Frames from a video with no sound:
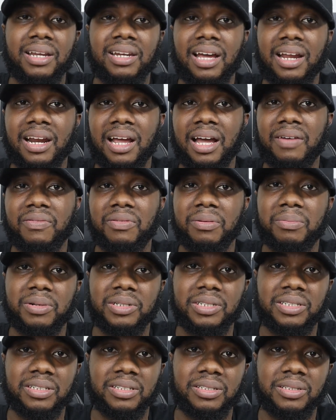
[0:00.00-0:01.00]
not have a
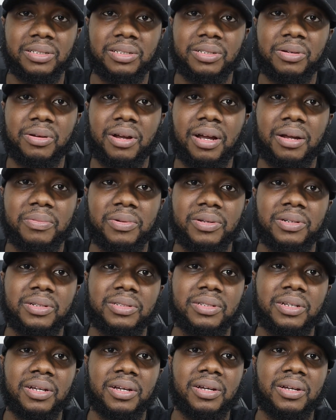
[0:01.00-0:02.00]
bunch of subscribers.